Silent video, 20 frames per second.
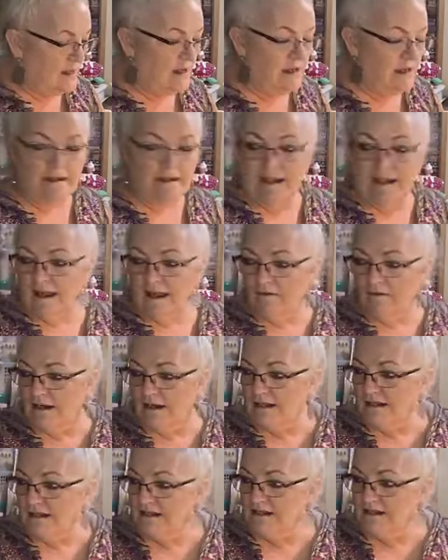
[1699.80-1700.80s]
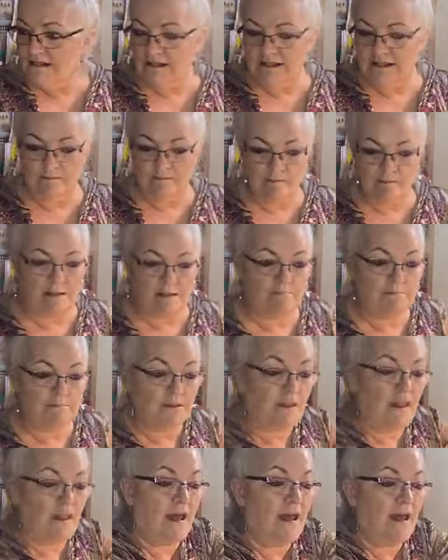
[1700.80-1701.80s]
And now I need to get my
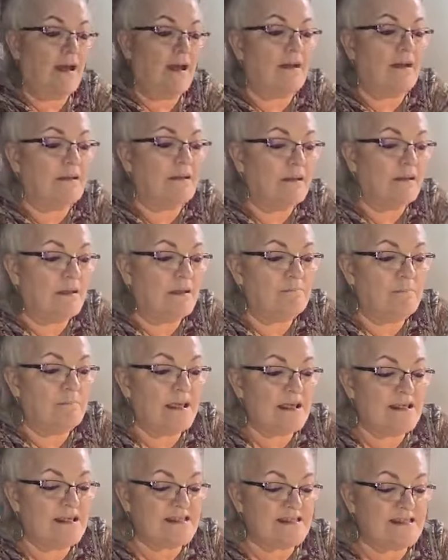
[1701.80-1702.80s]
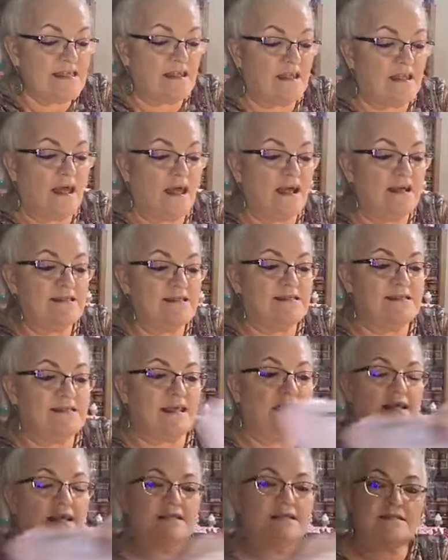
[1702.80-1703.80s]
black and make his little ice
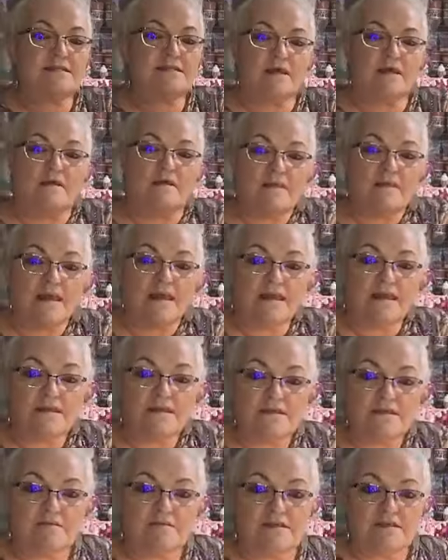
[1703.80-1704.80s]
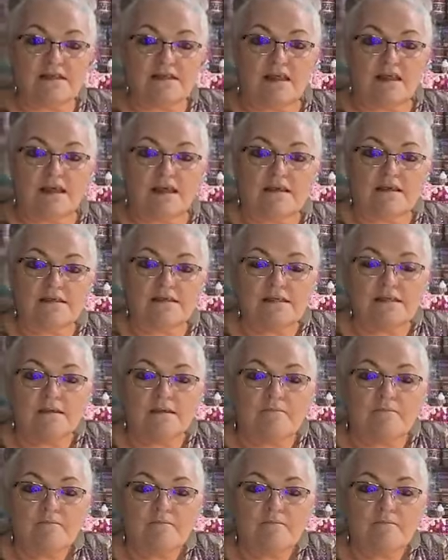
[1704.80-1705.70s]
skates on the end of his legs.